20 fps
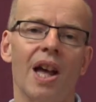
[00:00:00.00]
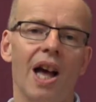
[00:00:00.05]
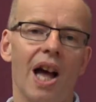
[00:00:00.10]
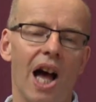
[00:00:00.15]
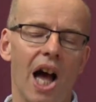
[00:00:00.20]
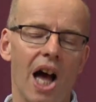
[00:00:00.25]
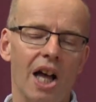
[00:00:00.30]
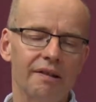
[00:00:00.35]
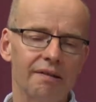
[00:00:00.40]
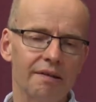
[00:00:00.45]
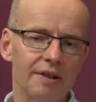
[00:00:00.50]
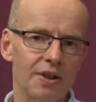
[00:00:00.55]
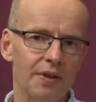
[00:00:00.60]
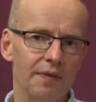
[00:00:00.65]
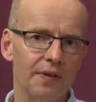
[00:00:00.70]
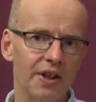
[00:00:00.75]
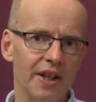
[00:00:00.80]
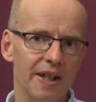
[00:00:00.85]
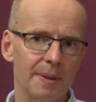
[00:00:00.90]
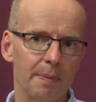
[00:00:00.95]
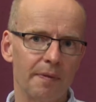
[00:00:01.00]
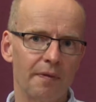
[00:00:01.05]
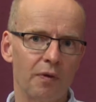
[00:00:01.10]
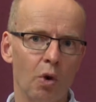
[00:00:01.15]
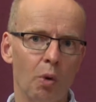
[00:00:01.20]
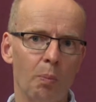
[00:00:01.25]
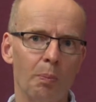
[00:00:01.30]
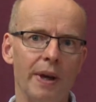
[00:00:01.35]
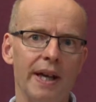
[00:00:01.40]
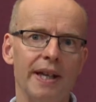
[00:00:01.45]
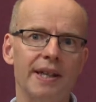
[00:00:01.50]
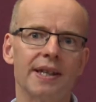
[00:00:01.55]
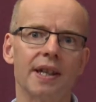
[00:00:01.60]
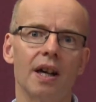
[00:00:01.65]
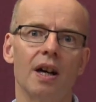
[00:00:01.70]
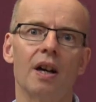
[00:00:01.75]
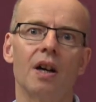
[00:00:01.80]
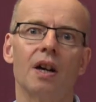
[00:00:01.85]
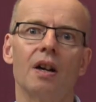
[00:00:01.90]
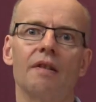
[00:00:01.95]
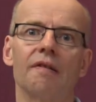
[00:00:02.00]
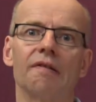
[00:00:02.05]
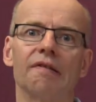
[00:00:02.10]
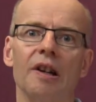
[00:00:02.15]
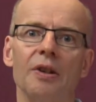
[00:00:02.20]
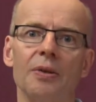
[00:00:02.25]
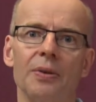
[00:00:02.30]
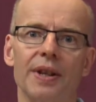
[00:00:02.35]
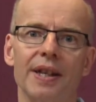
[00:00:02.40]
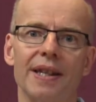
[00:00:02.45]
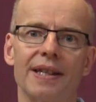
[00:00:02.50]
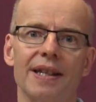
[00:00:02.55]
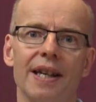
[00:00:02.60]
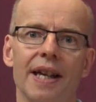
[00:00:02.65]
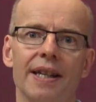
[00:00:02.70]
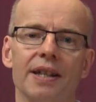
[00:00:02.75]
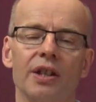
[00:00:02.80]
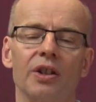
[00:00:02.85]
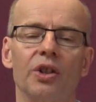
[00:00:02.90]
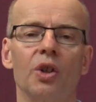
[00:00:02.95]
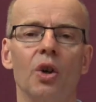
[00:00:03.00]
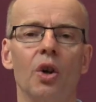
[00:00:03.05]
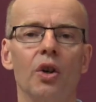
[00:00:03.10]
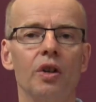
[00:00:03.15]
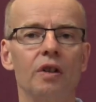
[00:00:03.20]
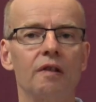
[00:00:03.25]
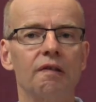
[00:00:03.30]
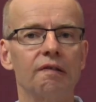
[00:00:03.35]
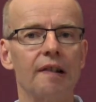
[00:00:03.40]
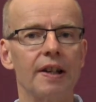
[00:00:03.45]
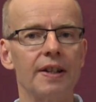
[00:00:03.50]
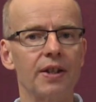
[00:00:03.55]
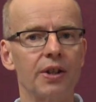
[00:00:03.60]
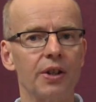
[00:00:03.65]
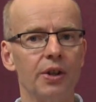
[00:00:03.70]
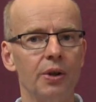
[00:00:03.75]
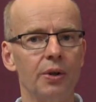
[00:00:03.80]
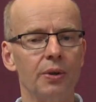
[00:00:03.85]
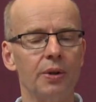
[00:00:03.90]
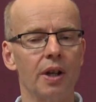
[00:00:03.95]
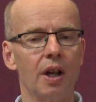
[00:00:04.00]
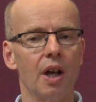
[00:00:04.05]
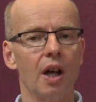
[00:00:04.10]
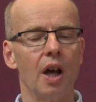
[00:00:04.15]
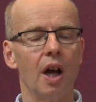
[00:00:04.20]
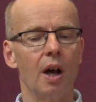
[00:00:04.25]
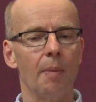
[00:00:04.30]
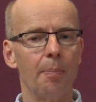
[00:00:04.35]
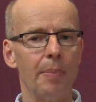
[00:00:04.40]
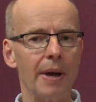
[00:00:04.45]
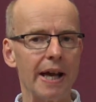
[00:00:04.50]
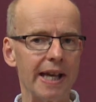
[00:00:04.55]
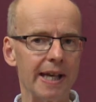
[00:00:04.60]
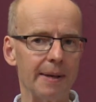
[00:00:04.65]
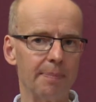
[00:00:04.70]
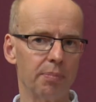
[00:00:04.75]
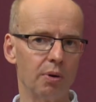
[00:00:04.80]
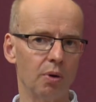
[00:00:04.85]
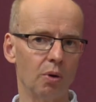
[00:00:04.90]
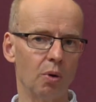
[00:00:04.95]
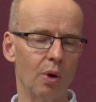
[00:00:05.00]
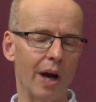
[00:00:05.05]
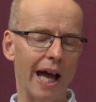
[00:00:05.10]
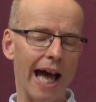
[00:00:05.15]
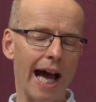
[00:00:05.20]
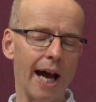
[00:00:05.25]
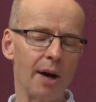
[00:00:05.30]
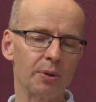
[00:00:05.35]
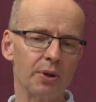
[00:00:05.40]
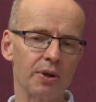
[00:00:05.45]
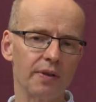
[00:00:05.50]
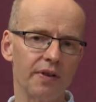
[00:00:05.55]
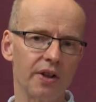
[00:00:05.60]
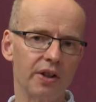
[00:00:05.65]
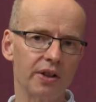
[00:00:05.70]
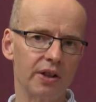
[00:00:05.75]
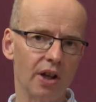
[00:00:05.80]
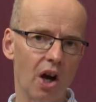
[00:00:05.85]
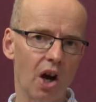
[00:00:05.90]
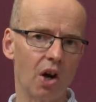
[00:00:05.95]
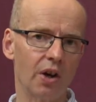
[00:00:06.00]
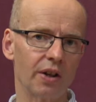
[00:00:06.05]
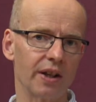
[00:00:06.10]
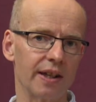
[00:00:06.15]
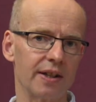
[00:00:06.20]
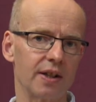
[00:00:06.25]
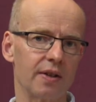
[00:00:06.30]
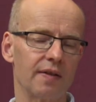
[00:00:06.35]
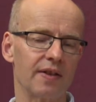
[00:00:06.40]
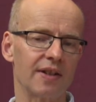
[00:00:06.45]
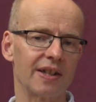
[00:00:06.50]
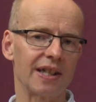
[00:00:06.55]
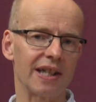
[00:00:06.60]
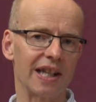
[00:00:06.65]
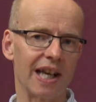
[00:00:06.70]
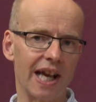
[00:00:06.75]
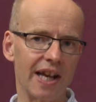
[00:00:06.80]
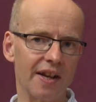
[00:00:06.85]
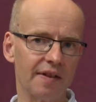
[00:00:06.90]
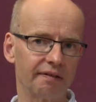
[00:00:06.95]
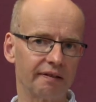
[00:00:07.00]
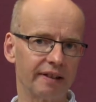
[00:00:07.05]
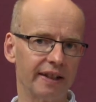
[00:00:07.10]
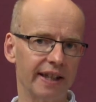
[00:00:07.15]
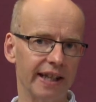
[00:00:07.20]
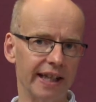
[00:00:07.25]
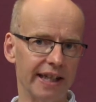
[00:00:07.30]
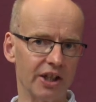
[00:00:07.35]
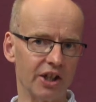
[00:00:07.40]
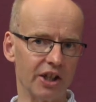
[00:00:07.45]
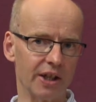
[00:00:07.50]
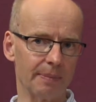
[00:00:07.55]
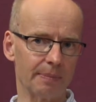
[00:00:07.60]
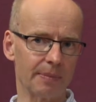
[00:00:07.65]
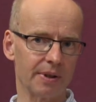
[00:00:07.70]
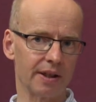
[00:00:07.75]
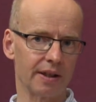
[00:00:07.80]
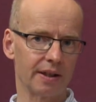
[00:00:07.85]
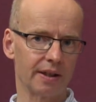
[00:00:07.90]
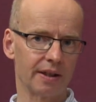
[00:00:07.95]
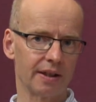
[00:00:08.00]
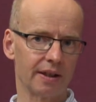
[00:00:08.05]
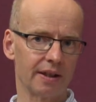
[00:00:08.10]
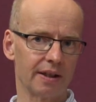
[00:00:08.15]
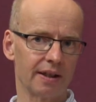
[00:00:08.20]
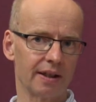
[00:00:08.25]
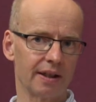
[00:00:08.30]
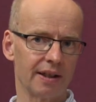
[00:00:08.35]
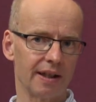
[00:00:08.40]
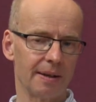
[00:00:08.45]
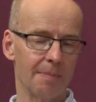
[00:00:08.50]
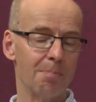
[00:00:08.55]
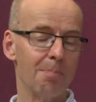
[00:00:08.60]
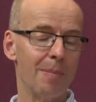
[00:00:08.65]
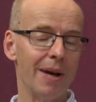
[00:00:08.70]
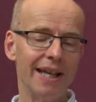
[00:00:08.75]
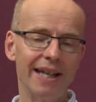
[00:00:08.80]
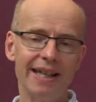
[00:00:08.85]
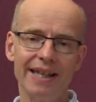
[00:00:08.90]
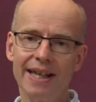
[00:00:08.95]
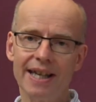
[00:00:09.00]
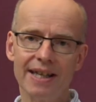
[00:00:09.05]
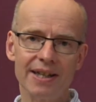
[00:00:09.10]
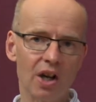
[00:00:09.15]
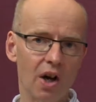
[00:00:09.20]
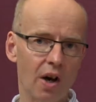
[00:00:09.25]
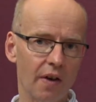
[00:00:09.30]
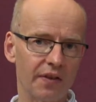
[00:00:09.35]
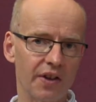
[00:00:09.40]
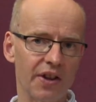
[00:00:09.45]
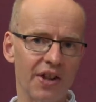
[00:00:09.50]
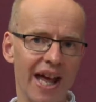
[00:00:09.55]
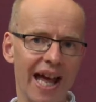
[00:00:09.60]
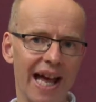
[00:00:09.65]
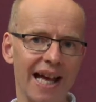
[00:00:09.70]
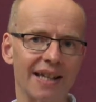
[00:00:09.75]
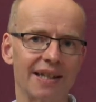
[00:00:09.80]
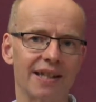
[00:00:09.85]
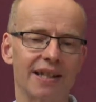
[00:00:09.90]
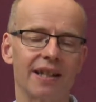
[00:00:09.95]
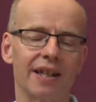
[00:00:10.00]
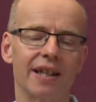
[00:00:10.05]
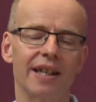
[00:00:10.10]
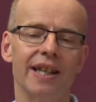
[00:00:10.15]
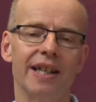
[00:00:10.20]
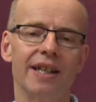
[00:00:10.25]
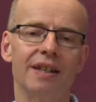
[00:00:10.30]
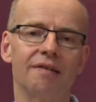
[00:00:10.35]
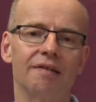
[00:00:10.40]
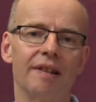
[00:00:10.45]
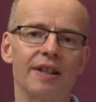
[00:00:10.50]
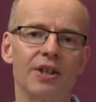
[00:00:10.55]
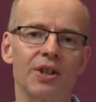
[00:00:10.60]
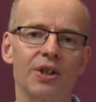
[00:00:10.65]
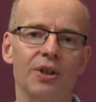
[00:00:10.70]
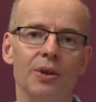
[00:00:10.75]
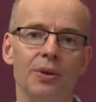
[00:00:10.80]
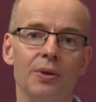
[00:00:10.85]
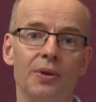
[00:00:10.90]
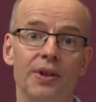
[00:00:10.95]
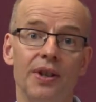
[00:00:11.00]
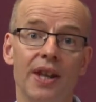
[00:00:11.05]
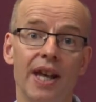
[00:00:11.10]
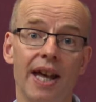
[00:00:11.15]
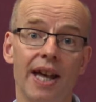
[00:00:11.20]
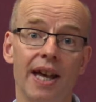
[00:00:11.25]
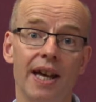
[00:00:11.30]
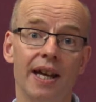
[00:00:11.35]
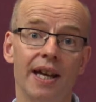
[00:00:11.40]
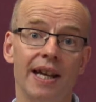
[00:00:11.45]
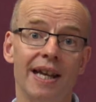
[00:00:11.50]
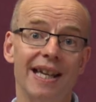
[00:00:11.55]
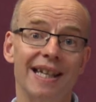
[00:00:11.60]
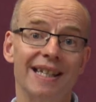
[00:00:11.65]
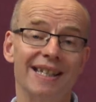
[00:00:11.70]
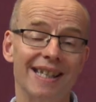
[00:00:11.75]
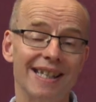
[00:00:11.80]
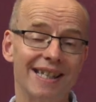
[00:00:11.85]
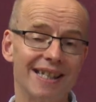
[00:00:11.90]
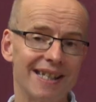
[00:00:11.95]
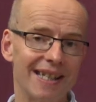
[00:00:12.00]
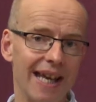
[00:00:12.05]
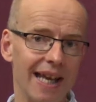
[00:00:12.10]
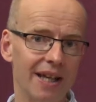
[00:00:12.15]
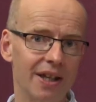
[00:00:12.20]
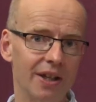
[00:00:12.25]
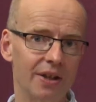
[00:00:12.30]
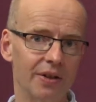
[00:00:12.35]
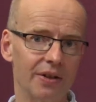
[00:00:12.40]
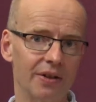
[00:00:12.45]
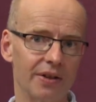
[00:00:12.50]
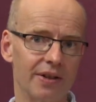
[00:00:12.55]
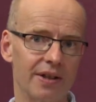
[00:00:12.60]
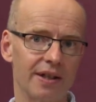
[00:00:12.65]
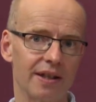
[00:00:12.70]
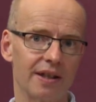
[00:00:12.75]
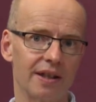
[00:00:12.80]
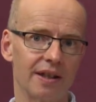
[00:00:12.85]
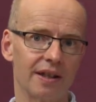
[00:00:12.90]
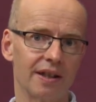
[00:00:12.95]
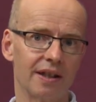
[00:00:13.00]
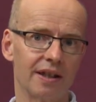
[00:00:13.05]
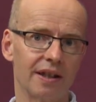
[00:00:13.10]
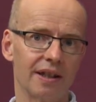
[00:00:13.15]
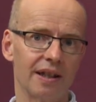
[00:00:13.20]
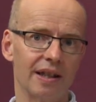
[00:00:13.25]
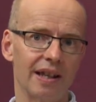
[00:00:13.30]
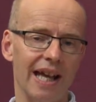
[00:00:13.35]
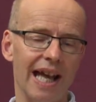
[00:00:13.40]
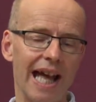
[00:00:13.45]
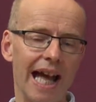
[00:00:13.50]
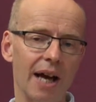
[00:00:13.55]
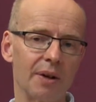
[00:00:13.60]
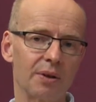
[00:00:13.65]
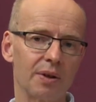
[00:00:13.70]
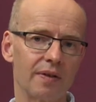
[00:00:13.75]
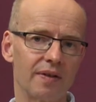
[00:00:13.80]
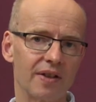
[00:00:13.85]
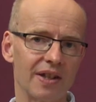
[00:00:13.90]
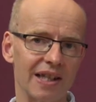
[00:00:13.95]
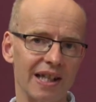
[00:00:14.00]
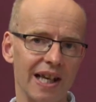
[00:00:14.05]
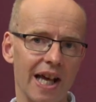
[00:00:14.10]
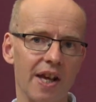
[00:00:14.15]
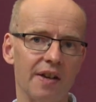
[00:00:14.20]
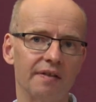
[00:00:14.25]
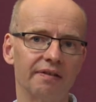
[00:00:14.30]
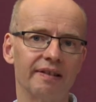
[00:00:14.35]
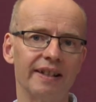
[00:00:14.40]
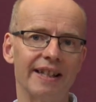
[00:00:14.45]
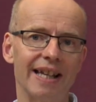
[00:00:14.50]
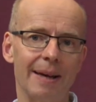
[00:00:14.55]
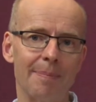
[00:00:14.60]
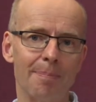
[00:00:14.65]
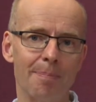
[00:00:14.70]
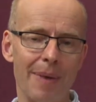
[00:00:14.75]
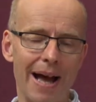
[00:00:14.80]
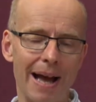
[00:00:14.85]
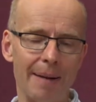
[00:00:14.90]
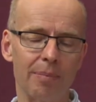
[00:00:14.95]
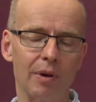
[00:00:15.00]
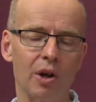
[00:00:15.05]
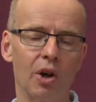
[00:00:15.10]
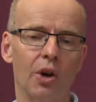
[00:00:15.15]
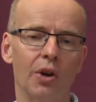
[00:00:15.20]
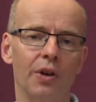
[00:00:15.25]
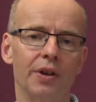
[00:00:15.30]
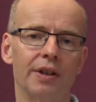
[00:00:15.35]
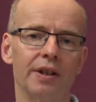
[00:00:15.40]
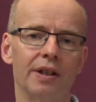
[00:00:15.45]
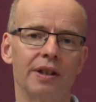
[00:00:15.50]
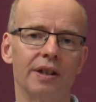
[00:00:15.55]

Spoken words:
Hundreds of years before Peter wrote this letter, God had rescued a people out of the darkness of slavery in Egypt. Many years after that, he'd rescued their descendants out of slavery in Babylon.